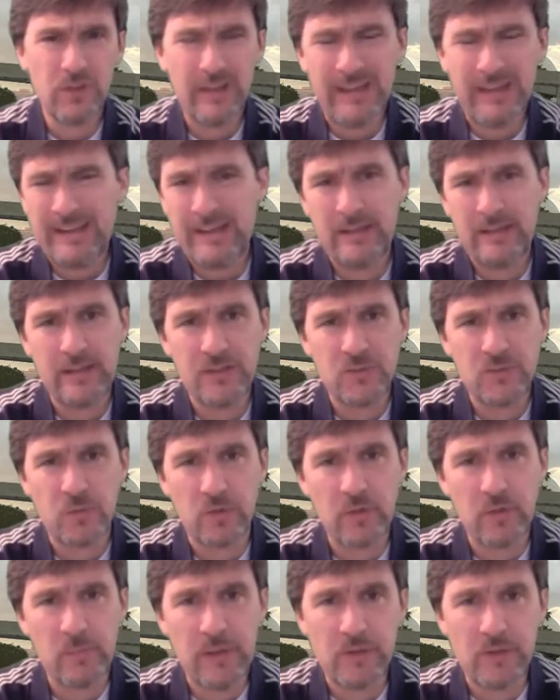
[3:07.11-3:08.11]
and that's
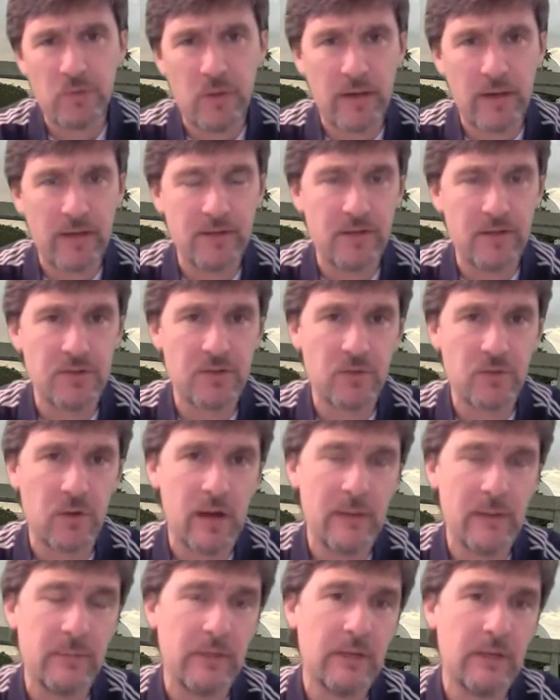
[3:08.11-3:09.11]
really the best way I can
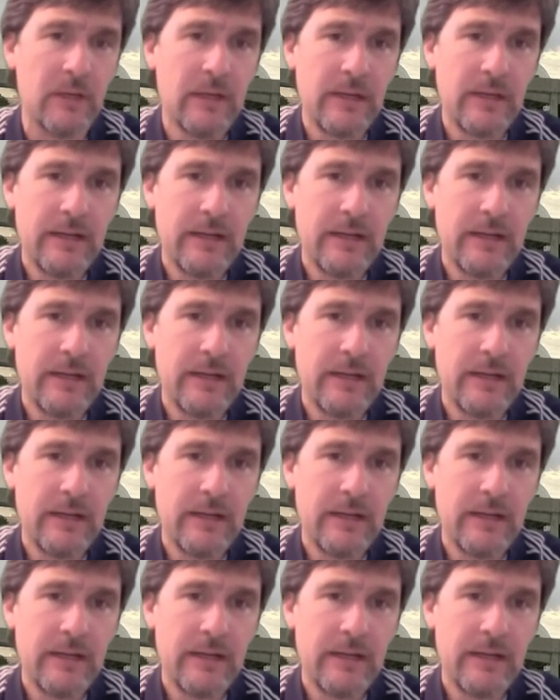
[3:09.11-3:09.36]
describe it.